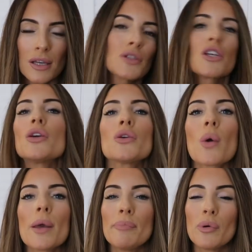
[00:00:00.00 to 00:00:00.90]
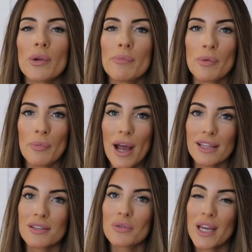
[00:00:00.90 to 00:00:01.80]
So two quite boring but
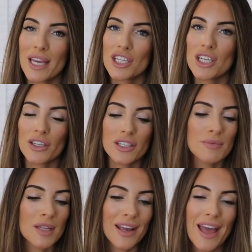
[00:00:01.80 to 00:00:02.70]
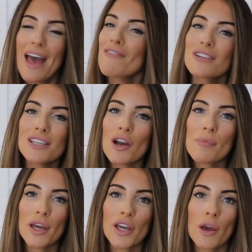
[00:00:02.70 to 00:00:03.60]
practical kitchen items that I get every
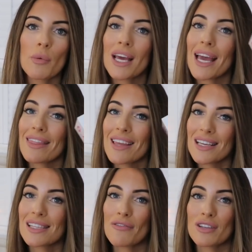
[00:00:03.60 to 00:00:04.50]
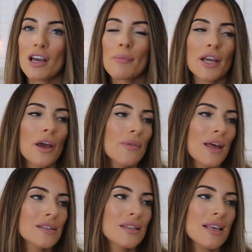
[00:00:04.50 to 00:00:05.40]
time I go. Well, I get these every time I go, and that's